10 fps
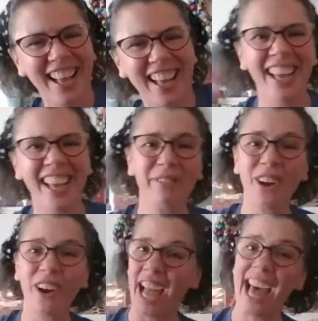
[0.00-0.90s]
If
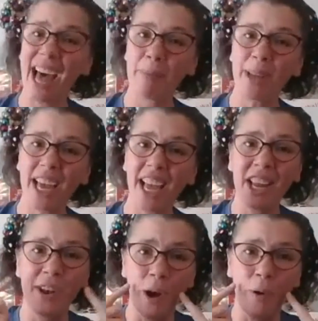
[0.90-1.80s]
you're happy and you
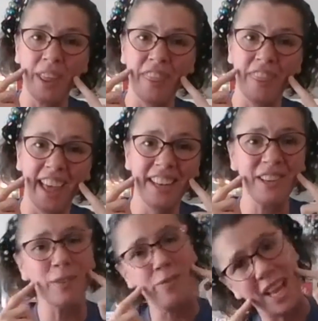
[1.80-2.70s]
know it, then
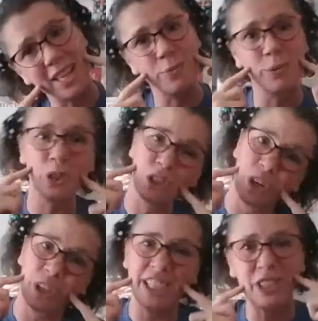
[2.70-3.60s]
your face will
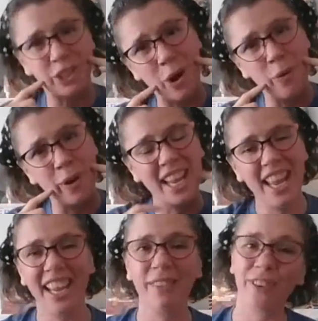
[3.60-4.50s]
surely show it.
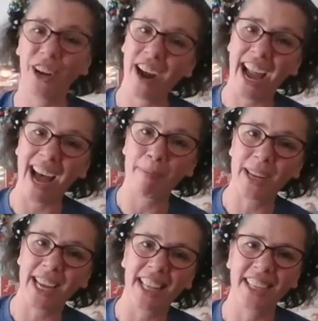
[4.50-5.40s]
If you're
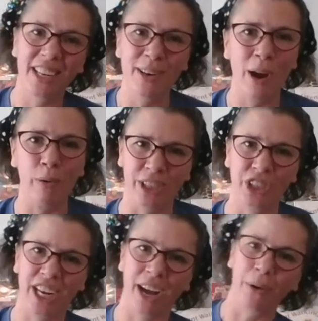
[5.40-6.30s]
happy and you know it,
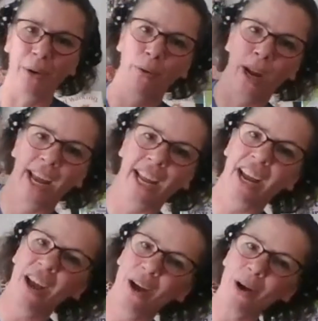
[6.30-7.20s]
shout hooray,
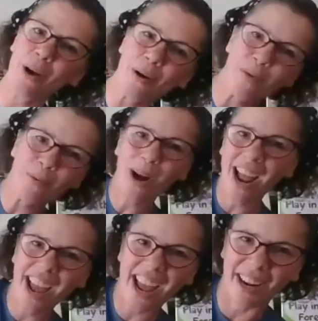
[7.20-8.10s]

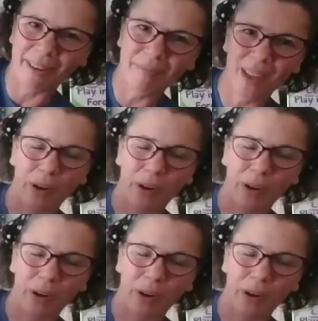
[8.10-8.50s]
hooray! Okay,